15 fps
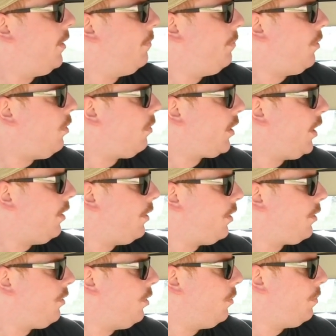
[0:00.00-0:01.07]
bolt
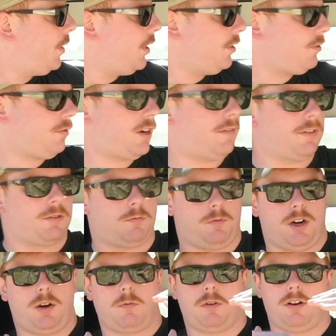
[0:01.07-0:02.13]
carrier group is traveling
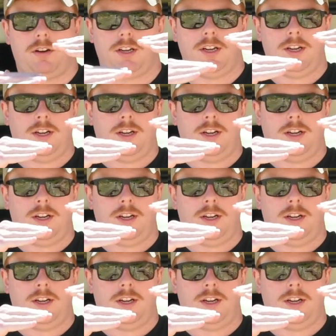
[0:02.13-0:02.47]
rearward,